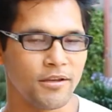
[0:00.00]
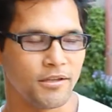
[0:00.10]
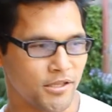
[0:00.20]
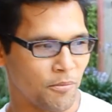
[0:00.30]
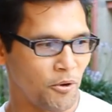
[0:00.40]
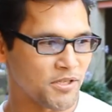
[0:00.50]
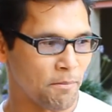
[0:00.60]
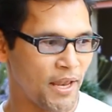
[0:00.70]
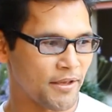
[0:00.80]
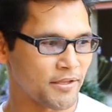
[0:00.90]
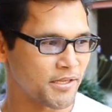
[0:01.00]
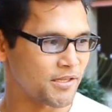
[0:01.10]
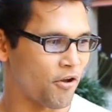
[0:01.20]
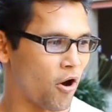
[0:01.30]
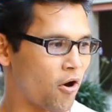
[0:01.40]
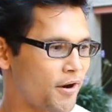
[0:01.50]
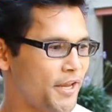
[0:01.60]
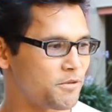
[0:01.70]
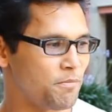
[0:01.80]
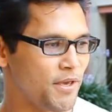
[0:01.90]
This composite mainly consists of the
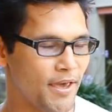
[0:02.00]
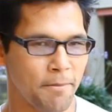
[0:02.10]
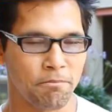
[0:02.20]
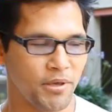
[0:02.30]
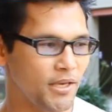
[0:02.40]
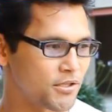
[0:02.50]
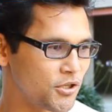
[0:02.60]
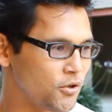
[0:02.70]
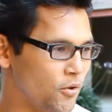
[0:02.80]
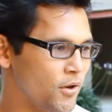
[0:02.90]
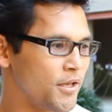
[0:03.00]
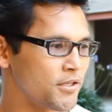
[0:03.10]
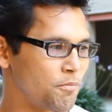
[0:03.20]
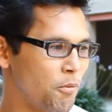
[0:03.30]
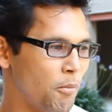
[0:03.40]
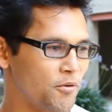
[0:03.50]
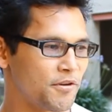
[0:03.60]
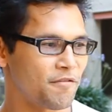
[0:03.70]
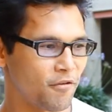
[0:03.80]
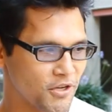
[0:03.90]
RHBMP2 to promote
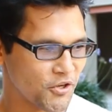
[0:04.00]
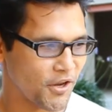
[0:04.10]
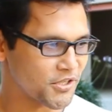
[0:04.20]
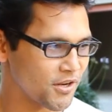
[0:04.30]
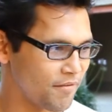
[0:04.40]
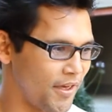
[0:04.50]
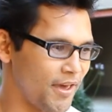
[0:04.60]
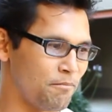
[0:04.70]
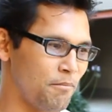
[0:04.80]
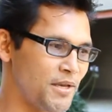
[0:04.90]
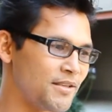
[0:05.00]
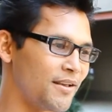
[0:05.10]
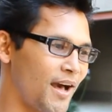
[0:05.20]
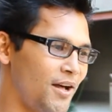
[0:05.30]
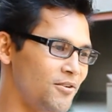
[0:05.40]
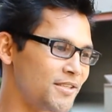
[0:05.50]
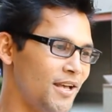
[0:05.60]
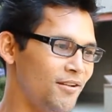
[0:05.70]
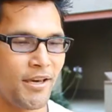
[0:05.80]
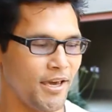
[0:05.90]
differentiation of the mesenchymal
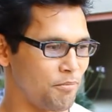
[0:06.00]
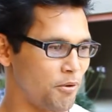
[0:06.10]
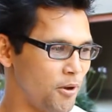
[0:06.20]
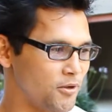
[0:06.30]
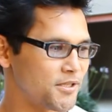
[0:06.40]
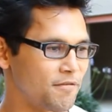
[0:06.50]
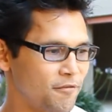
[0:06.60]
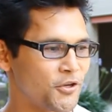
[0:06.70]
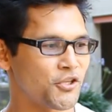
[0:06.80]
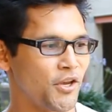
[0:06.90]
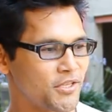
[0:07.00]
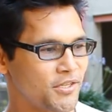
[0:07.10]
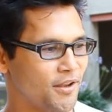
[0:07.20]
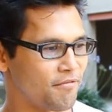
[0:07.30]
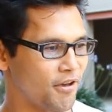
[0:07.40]
cell. It promotes differentiation of the